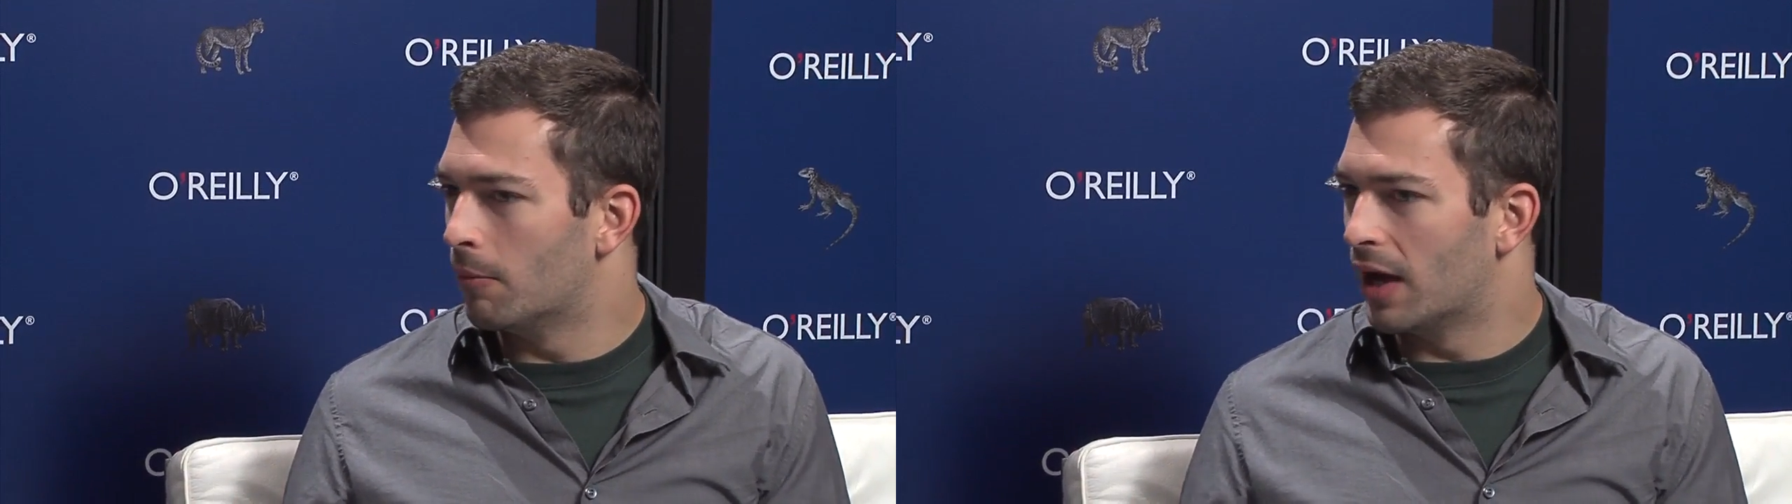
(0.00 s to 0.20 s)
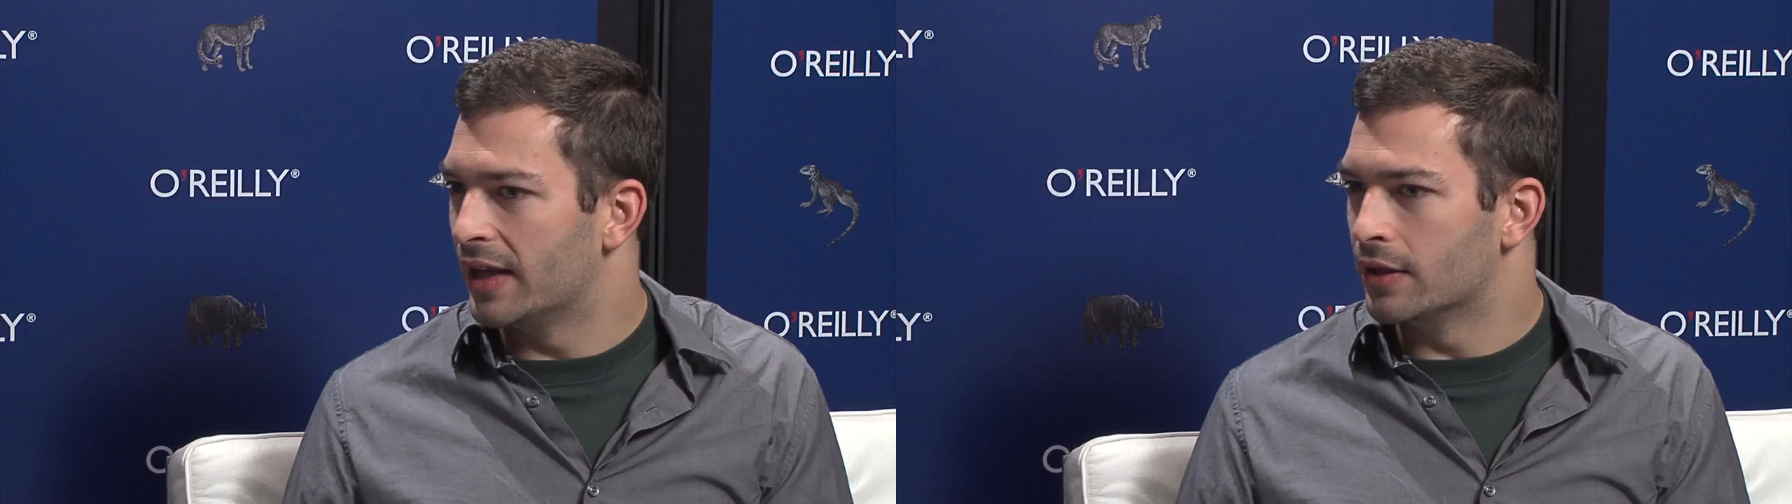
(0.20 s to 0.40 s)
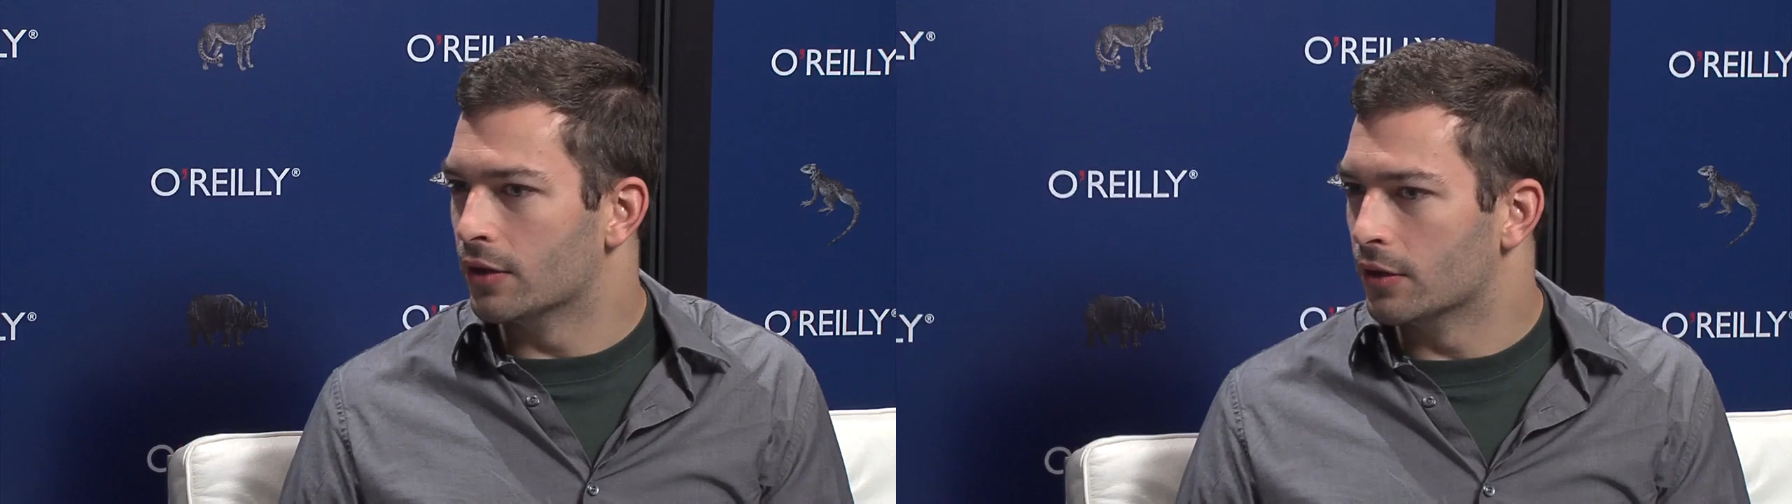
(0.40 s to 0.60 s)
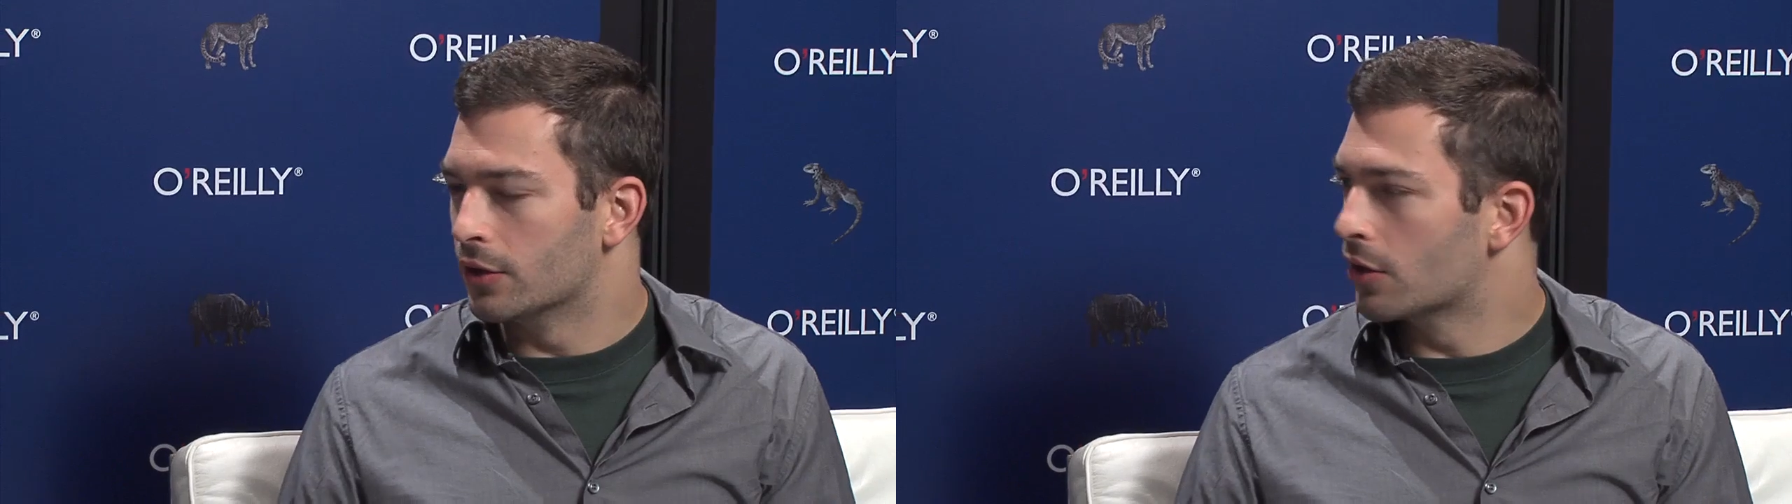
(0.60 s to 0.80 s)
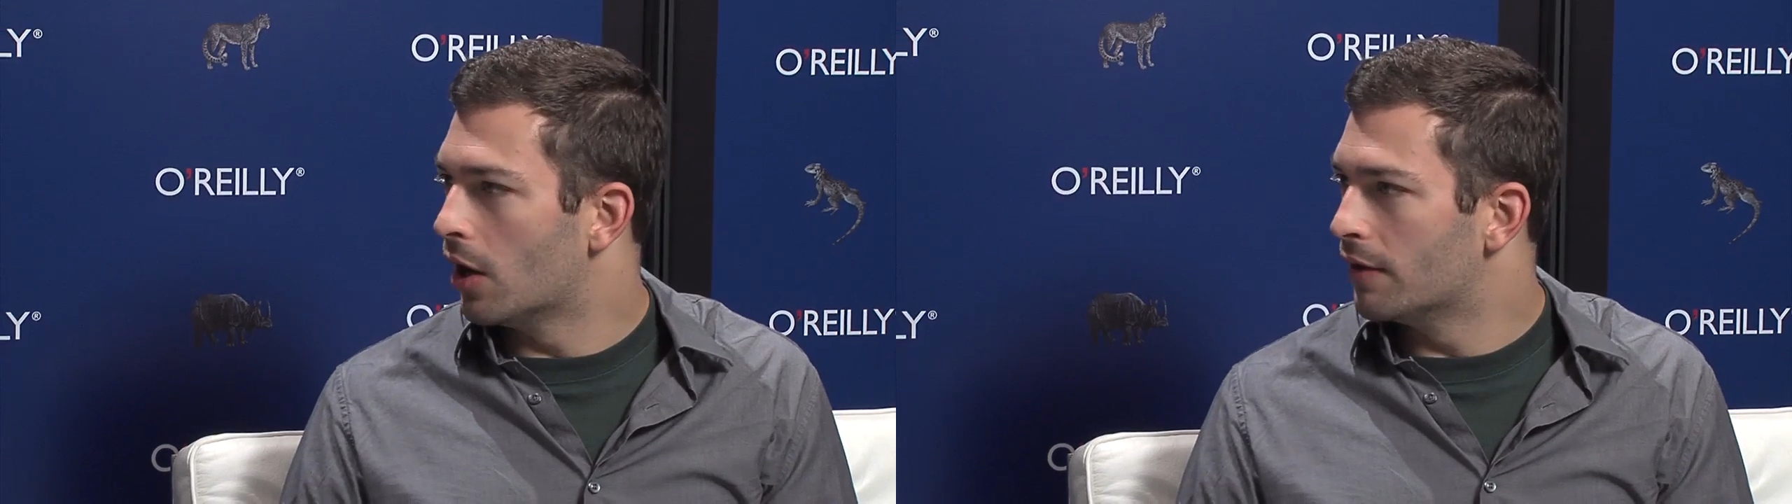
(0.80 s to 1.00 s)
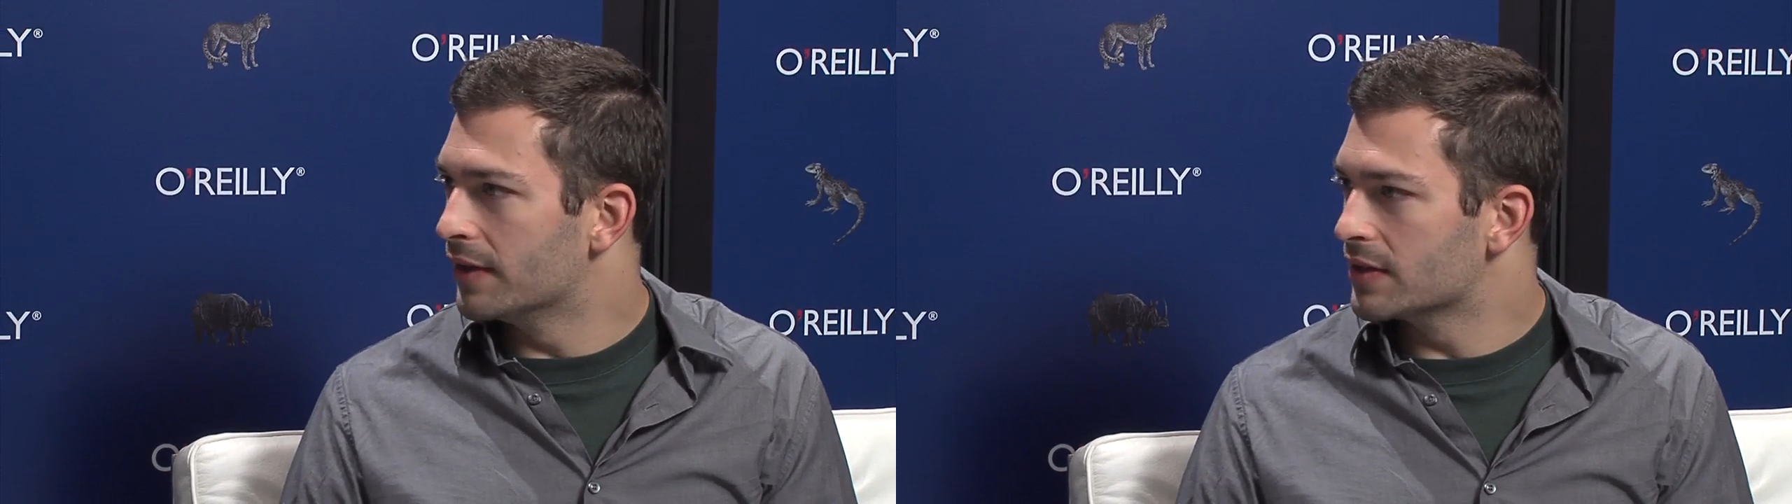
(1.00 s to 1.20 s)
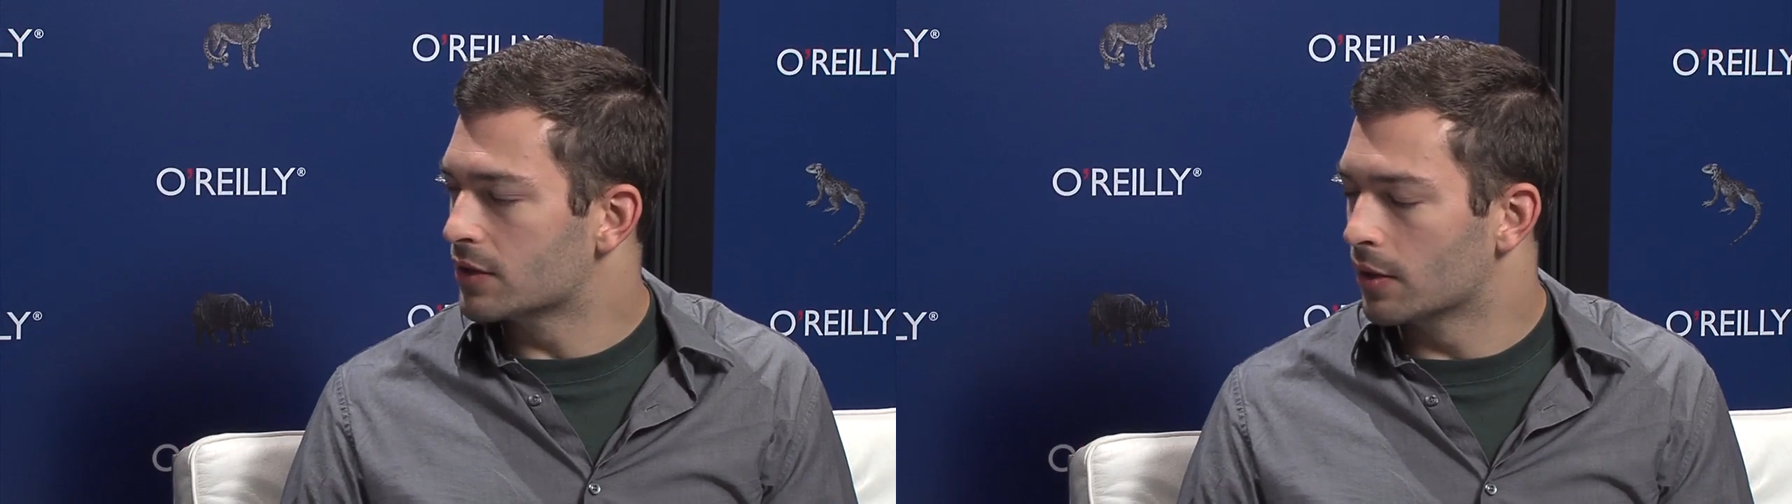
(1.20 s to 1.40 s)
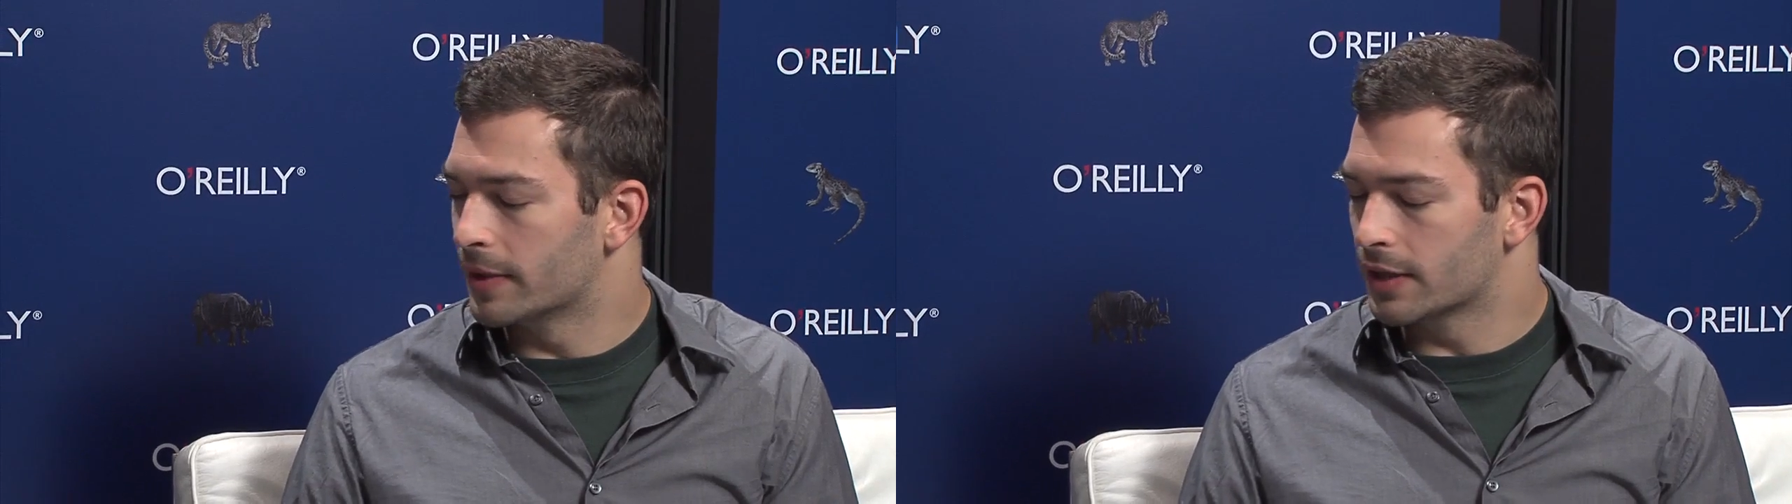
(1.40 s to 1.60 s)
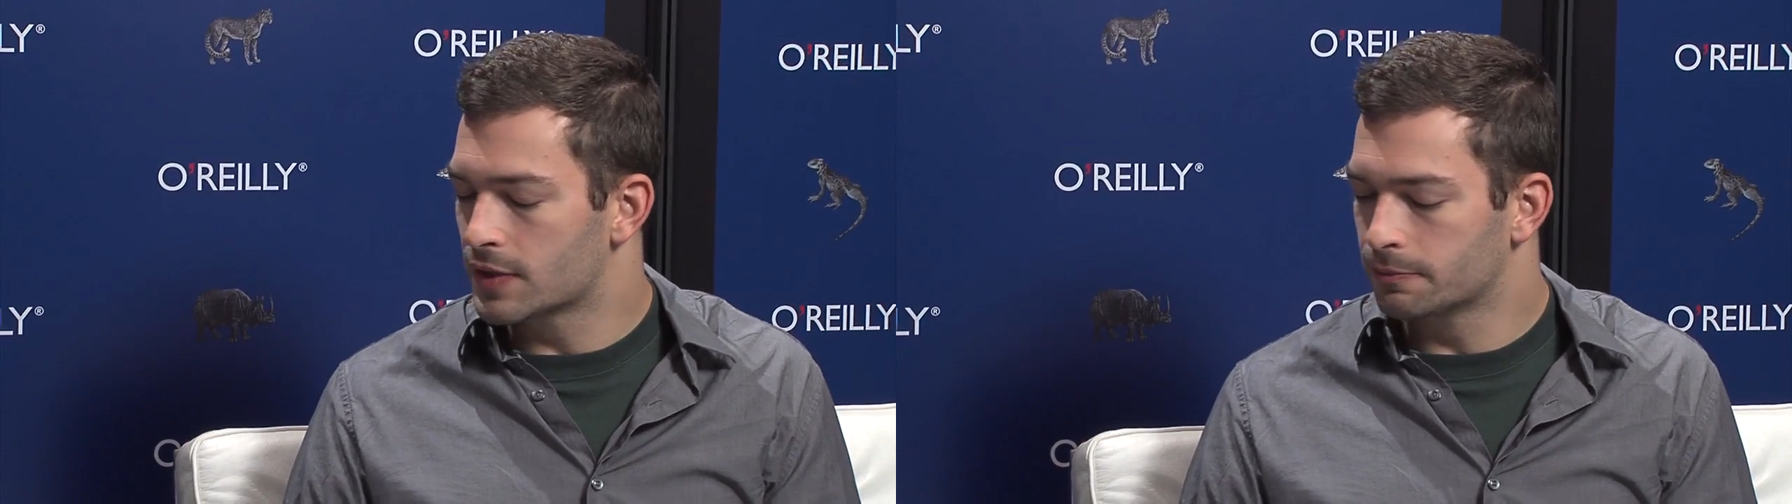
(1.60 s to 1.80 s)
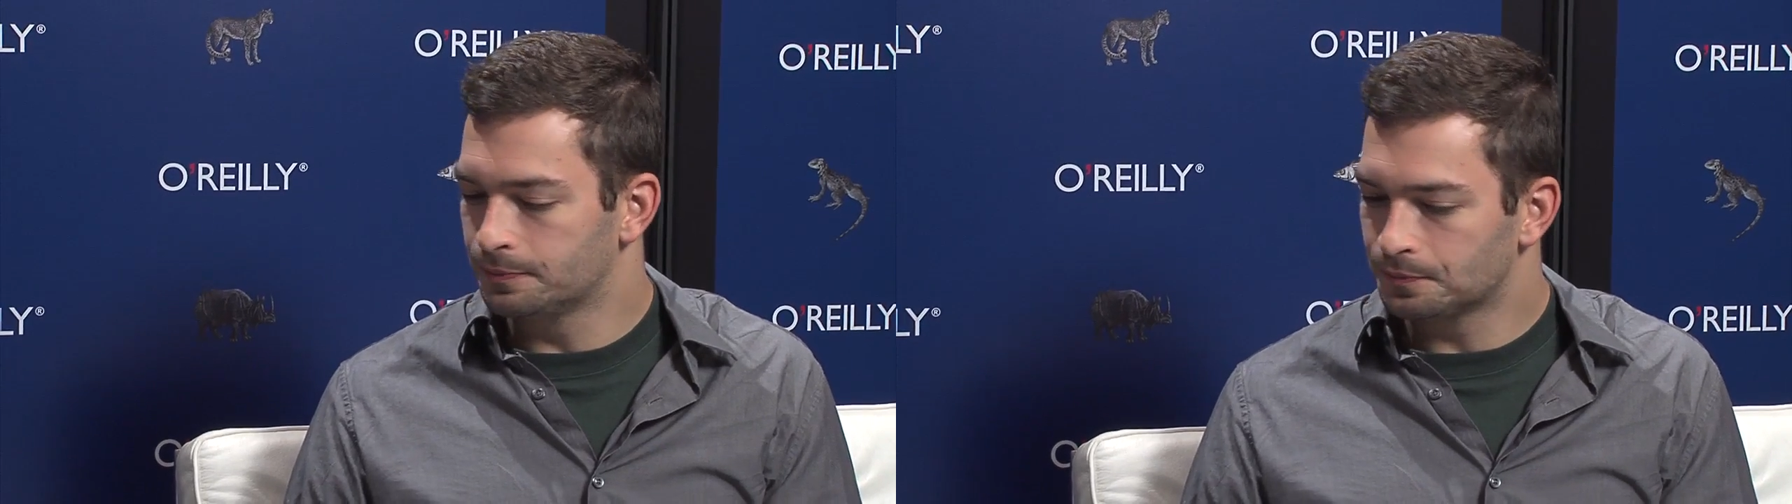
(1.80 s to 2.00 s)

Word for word: buying your, your coffee at Starbucks. Sure.